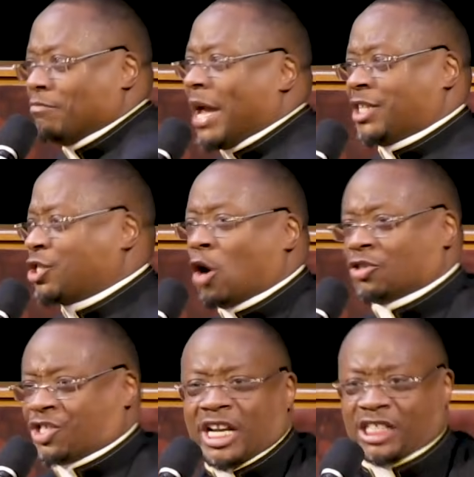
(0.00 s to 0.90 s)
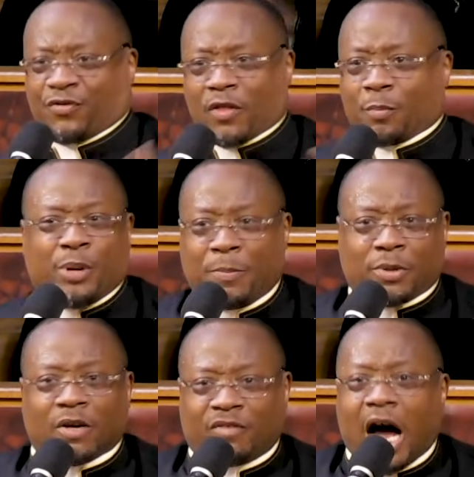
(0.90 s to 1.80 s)
makes no sense for the
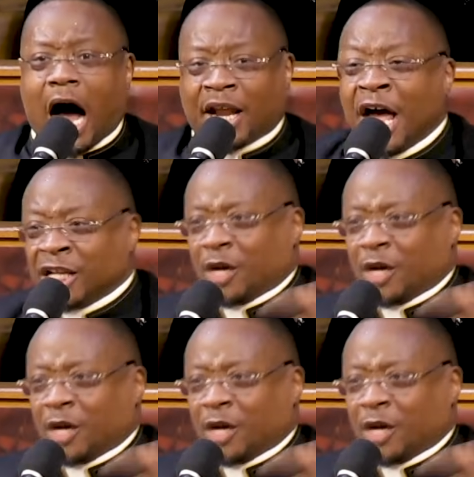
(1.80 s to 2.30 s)
people of God